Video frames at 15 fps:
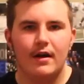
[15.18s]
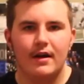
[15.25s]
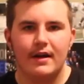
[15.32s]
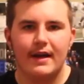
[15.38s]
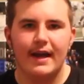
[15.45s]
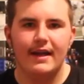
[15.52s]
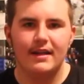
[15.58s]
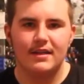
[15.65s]

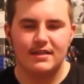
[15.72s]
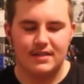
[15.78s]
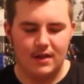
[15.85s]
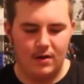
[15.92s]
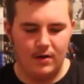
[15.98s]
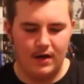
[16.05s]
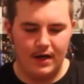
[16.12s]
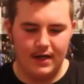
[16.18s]

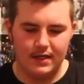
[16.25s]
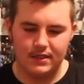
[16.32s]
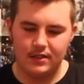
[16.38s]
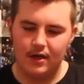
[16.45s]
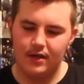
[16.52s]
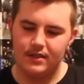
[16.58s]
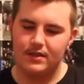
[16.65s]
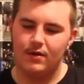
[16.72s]

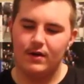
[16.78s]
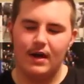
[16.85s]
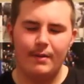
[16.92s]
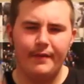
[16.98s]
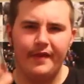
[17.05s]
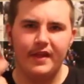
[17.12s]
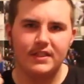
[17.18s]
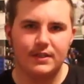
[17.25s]
a
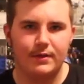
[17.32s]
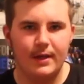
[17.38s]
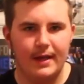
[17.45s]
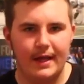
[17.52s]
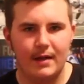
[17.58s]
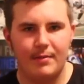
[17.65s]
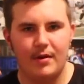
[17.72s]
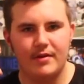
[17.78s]
couple things I really
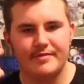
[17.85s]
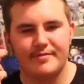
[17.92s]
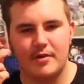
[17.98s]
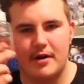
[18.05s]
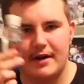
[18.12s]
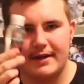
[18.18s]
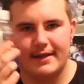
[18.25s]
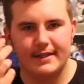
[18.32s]
like about this
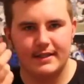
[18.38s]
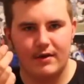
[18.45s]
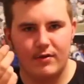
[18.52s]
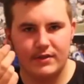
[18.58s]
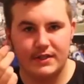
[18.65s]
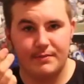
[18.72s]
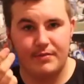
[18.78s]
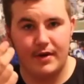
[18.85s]
product is, of
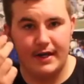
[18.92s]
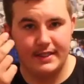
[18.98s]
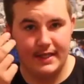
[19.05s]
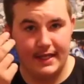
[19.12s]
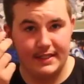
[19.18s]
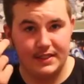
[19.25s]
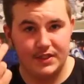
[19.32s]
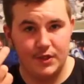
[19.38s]
course, the
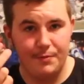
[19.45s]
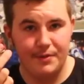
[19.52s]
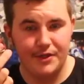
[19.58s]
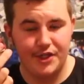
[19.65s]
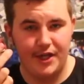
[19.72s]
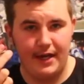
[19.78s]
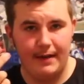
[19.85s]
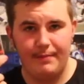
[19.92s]
price. It's super
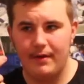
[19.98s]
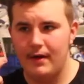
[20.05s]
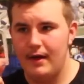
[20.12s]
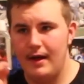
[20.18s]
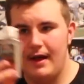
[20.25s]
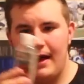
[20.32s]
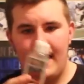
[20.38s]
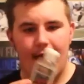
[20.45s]
cheap,
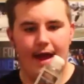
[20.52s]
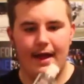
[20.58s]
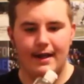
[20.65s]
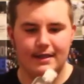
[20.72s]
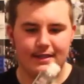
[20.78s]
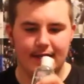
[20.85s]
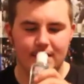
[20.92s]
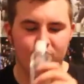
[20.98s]

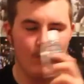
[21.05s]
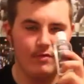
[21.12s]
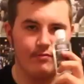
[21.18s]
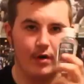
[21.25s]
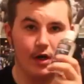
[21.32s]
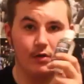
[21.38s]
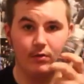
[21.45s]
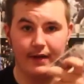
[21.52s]
and it says one
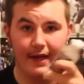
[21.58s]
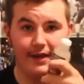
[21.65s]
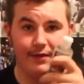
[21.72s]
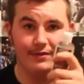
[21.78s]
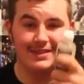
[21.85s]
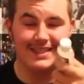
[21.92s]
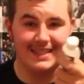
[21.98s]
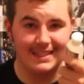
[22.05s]
bottle will get
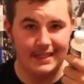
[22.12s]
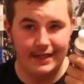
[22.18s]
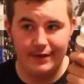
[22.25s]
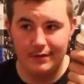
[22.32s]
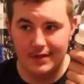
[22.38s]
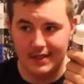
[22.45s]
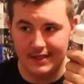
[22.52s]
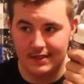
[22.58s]
you 60
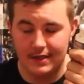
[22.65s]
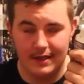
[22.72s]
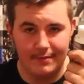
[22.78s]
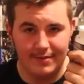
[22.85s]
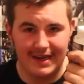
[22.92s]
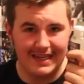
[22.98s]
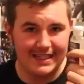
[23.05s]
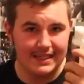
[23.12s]
uses, and
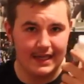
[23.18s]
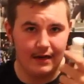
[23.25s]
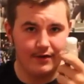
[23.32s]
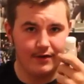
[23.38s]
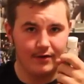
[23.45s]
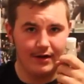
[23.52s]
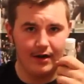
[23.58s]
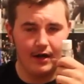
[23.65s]
it breaks it
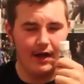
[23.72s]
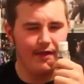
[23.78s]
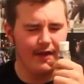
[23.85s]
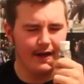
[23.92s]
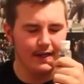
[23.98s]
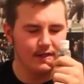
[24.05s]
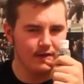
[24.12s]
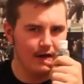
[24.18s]
down to around, I
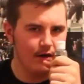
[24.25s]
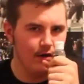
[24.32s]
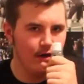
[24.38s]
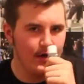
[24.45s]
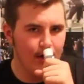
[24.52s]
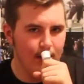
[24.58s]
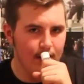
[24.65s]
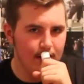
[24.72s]
think it's around
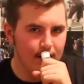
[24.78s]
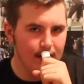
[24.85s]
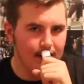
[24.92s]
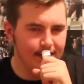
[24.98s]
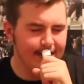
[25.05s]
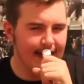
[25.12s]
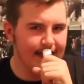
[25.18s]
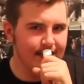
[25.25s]

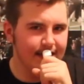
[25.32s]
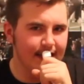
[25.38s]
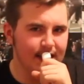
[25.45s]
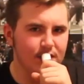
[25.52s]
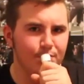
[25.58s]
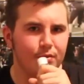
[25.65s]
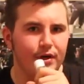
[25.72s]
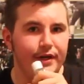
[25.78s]
10
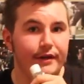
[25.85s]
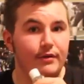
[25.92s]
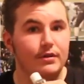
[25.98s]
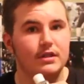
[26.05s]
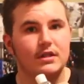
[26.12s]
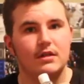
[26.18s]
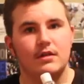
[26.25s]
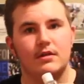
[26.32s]
cents per
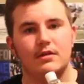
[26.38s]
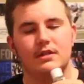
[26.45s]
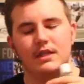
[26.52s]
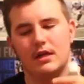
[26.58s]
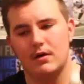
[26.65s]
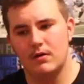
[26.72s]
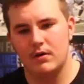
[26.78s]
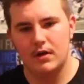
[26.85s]
use.
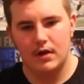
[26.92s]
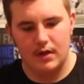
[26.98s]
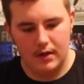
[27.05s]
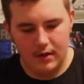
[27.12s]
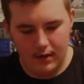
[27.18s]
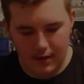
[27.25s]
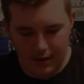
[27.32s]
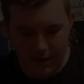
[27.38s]
So
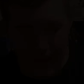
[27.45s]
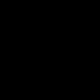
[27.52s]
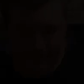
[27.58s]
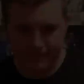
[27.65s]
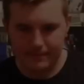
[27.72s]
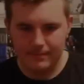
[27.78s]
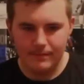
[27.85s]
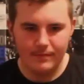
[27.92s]

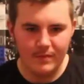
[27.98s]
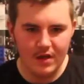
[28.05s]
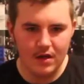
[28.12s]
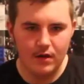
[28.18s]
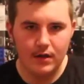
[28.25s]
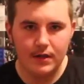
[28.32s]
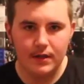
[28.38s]
that's really cheap.